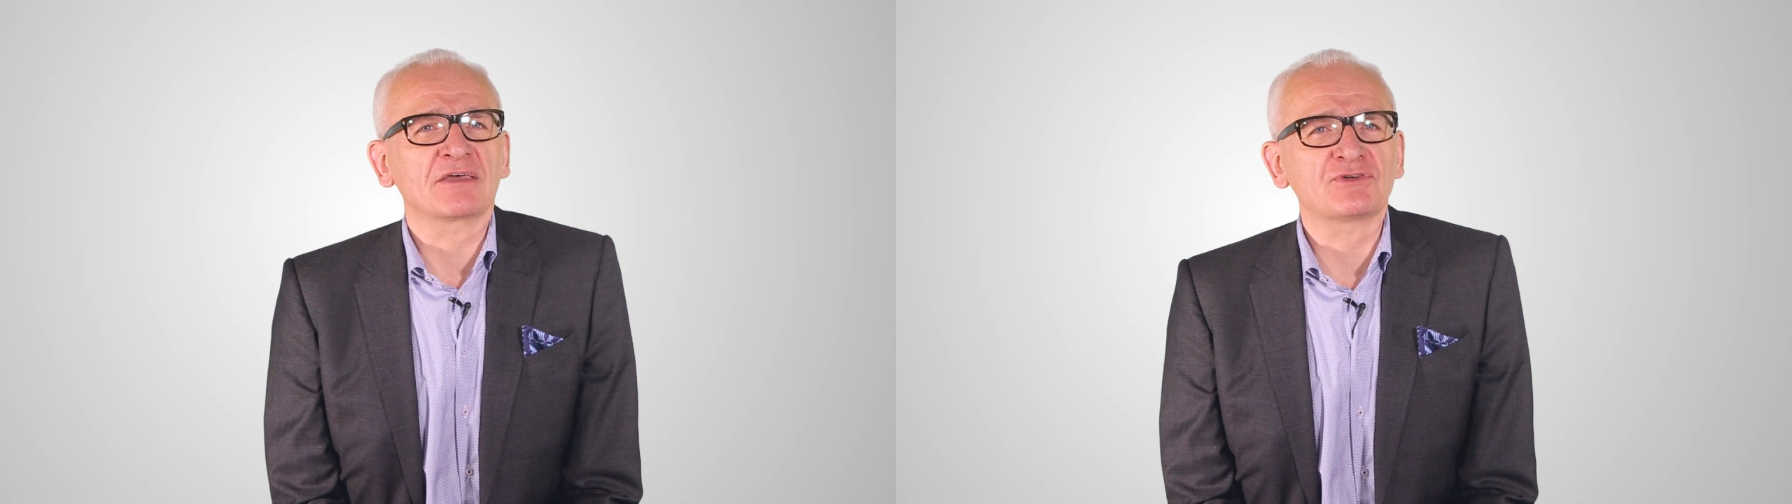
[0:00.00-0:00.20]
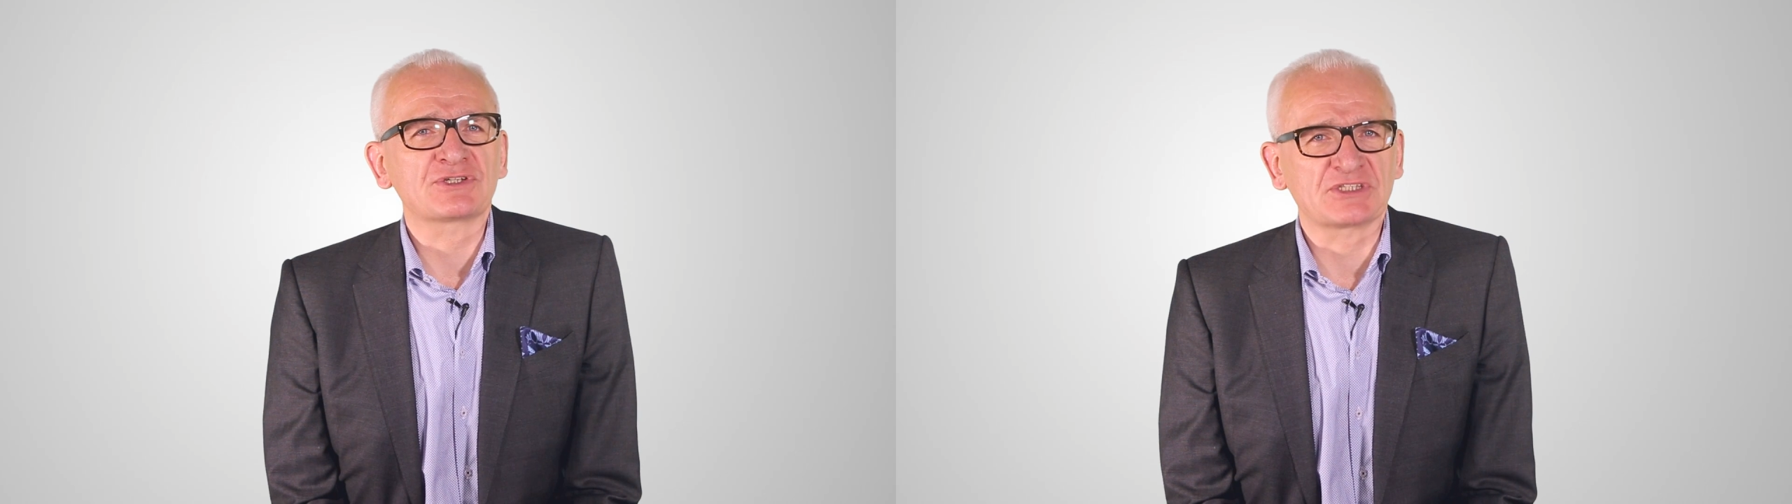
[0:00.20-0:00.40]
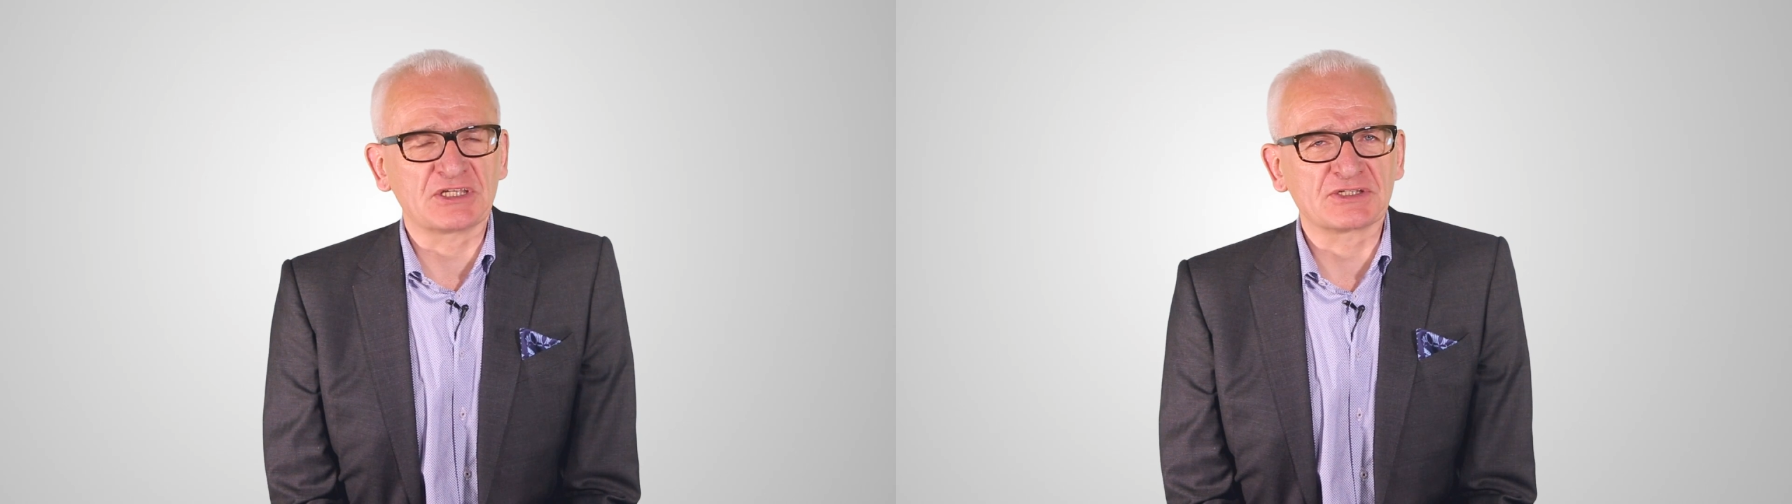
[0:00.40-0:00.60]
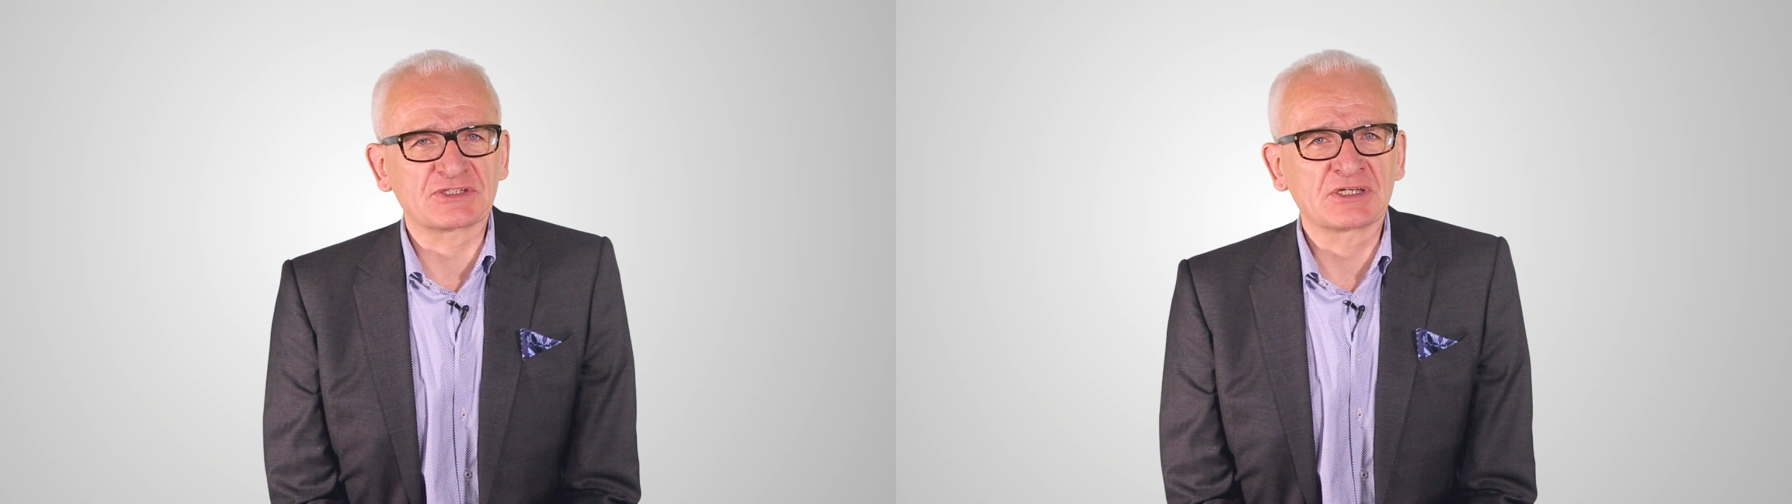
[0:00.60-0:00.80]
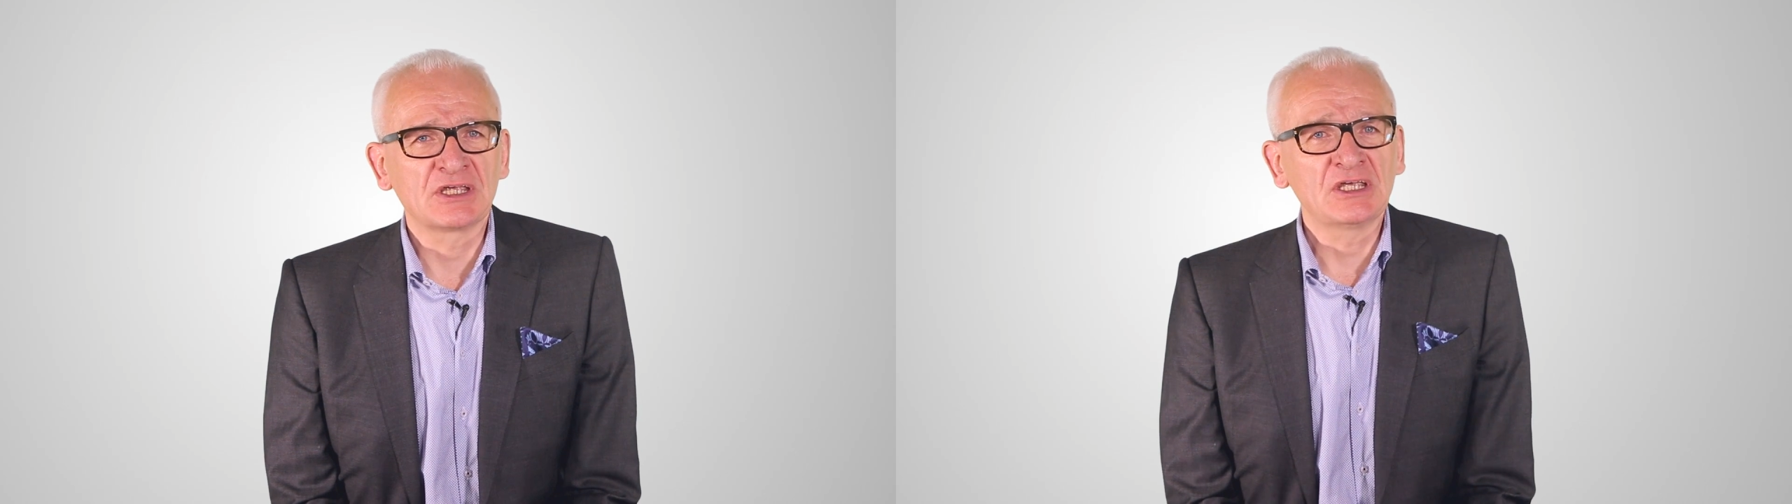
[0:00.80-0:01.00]
ever
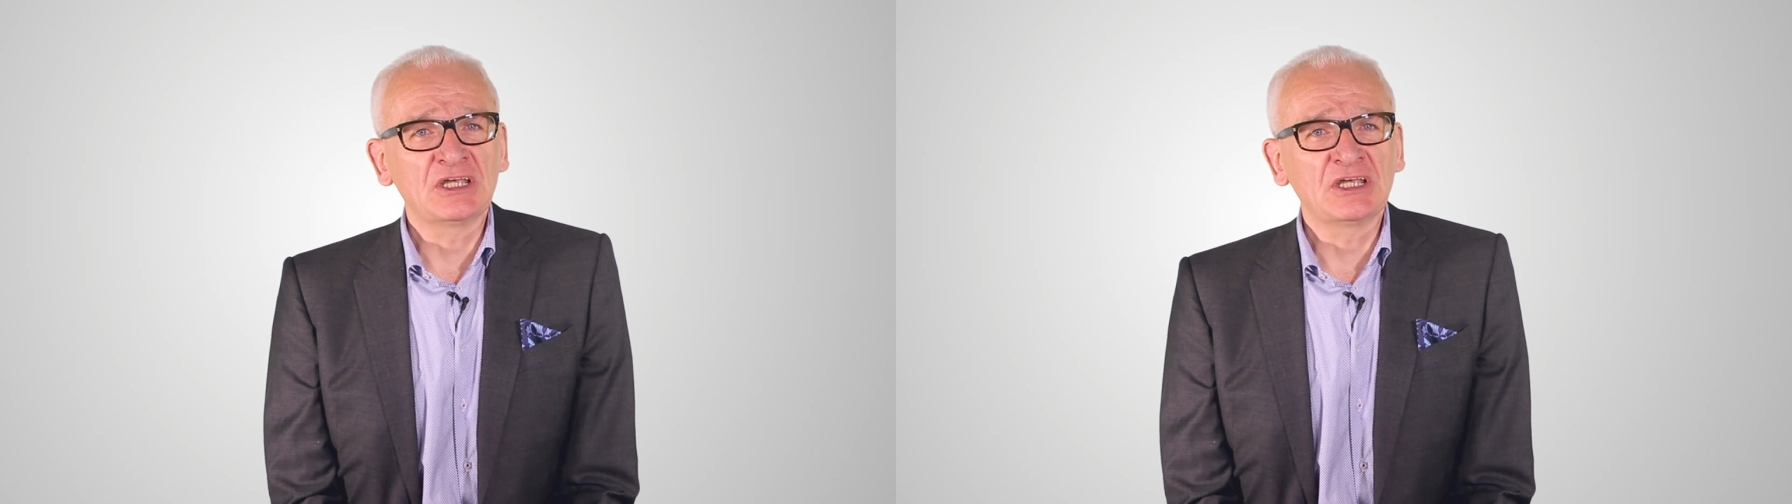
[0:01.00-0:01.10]
since.